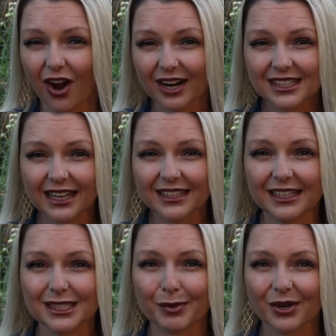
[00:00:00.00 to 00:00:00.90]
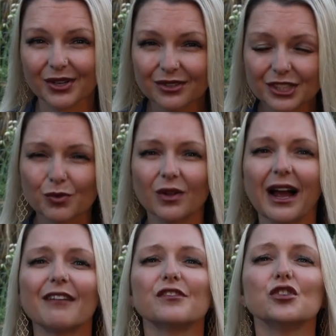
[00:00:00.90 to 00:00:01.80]
oxide that is produced will
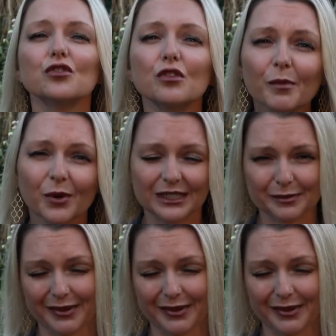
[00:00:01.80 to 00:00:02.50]
have numerous